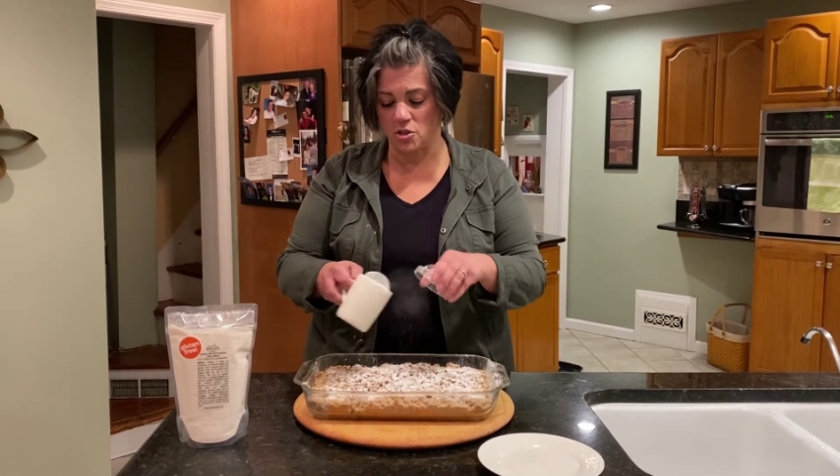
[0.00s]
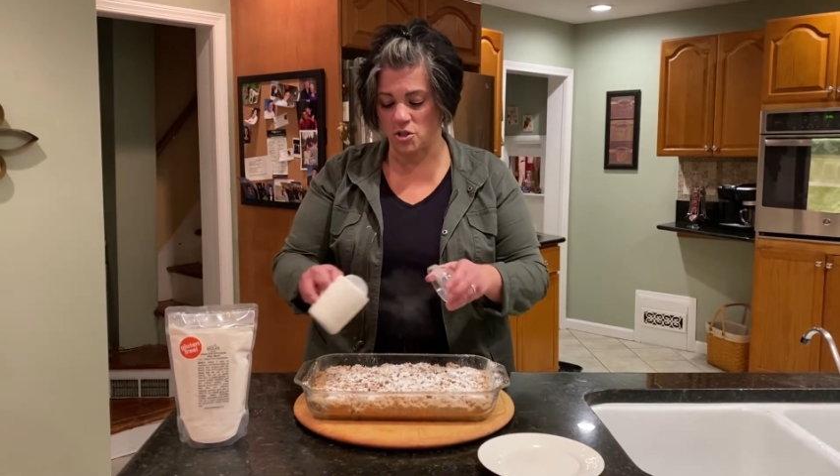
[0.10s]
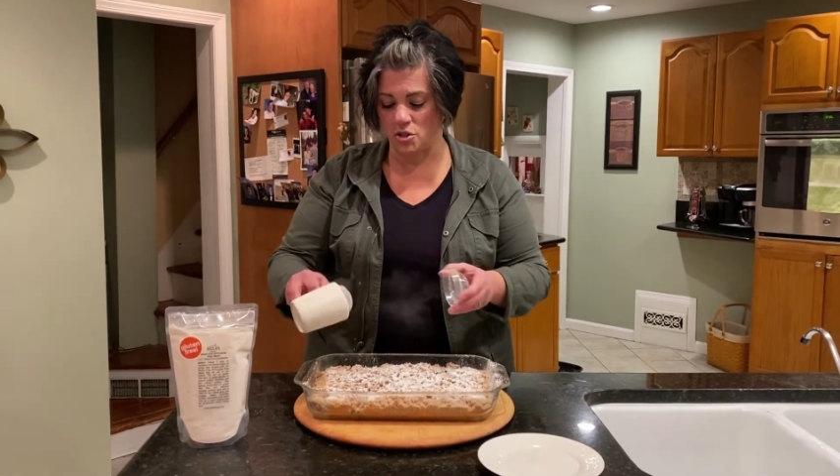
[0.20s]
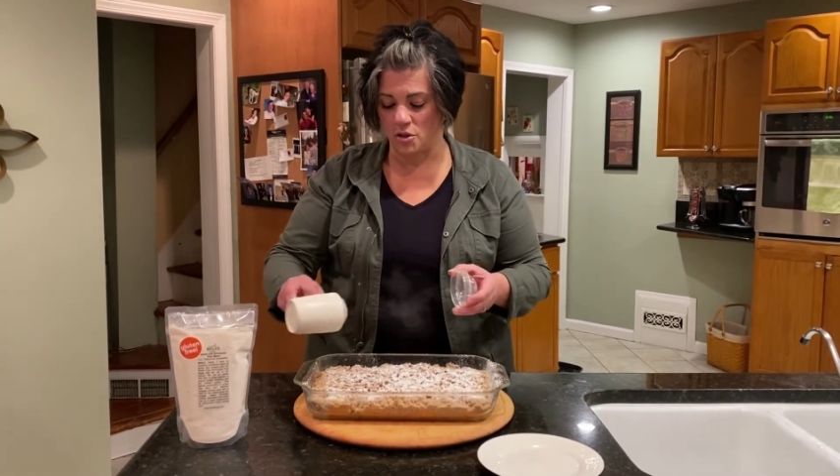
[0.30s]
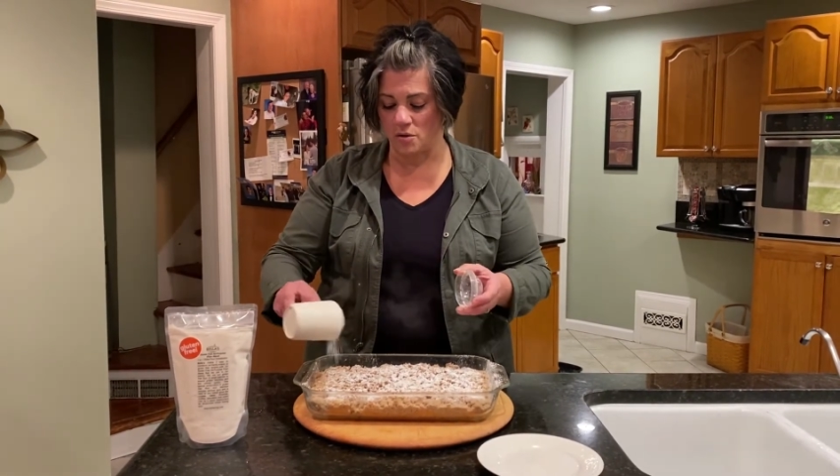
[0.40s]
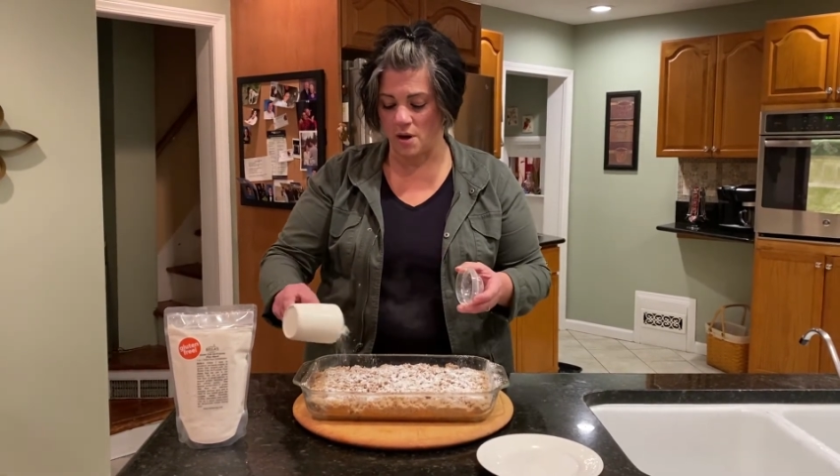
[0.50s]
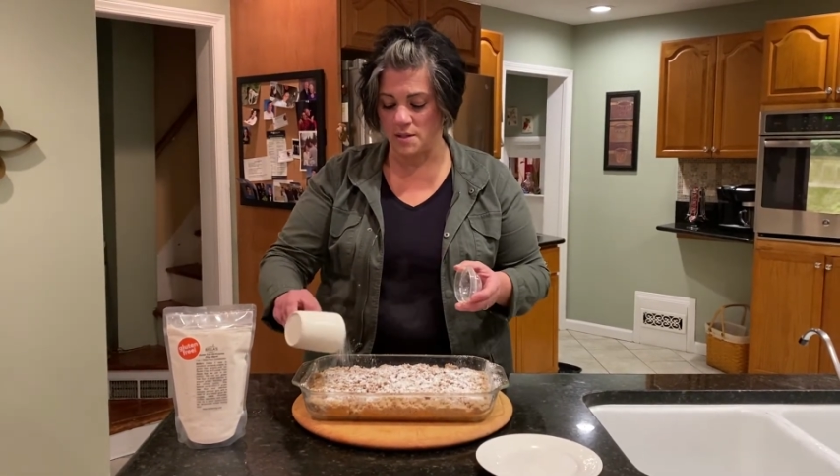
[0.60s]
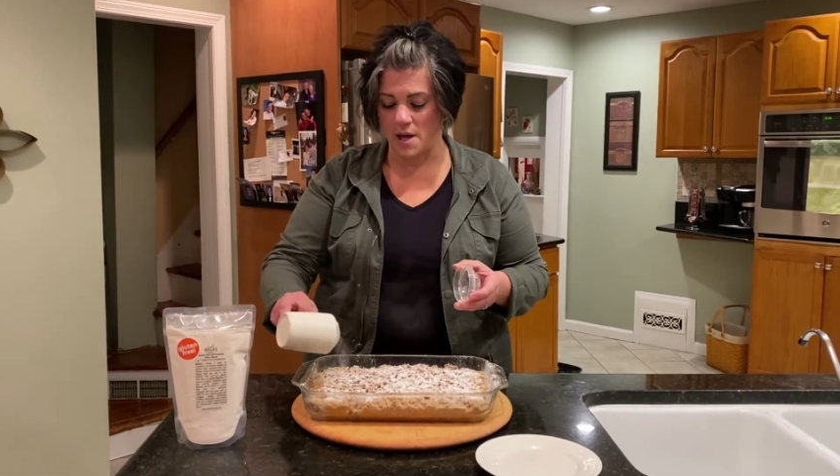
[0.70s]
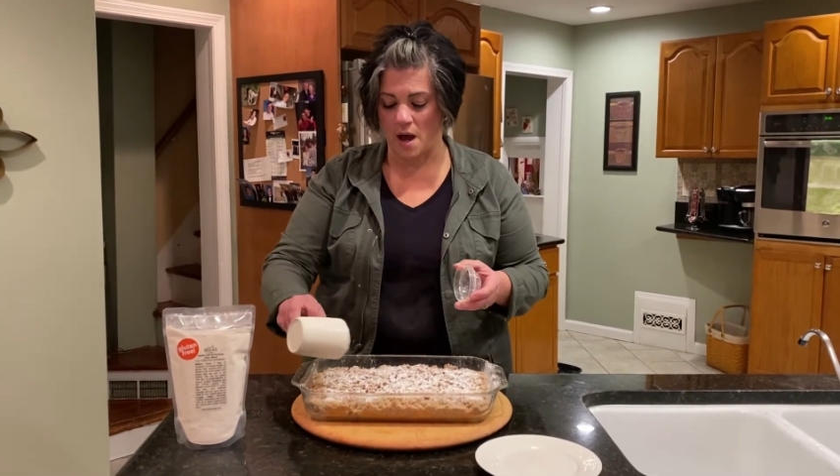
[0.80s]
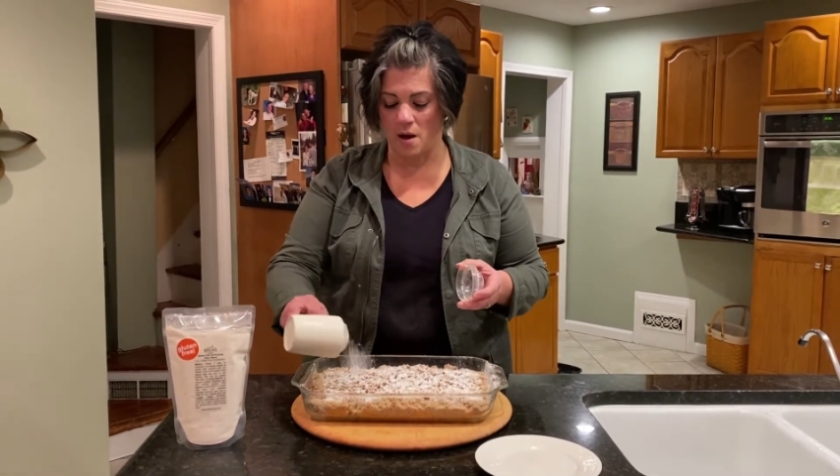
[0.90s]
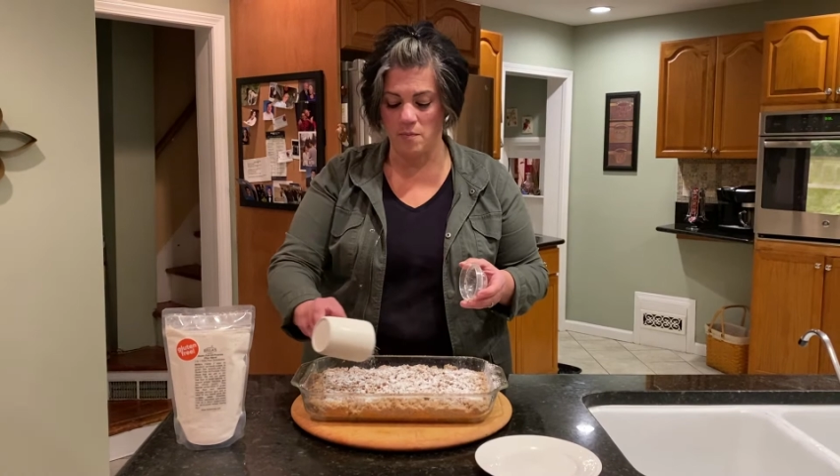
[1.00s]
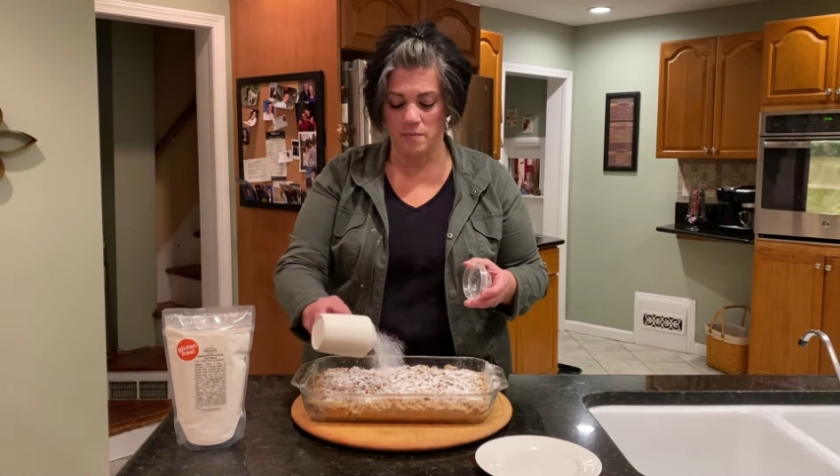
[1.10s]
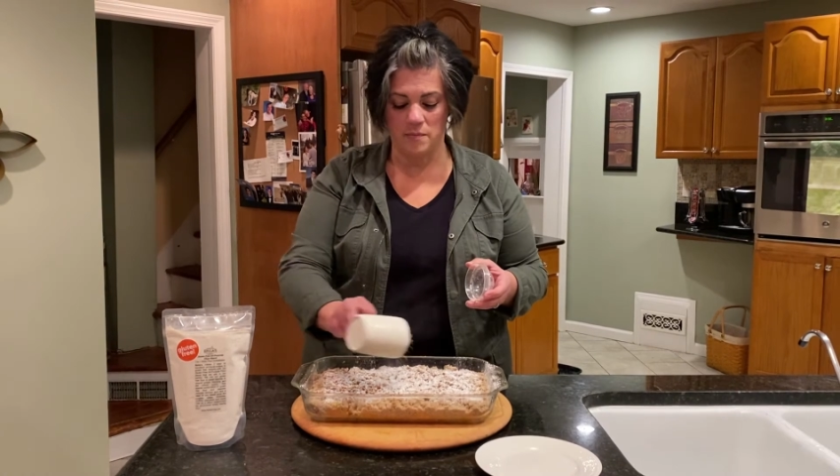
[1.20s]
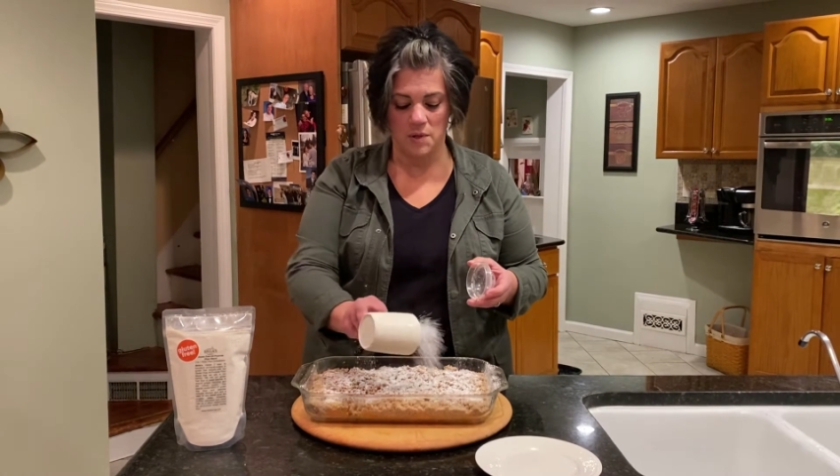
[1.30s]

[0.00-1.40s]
sugar on top,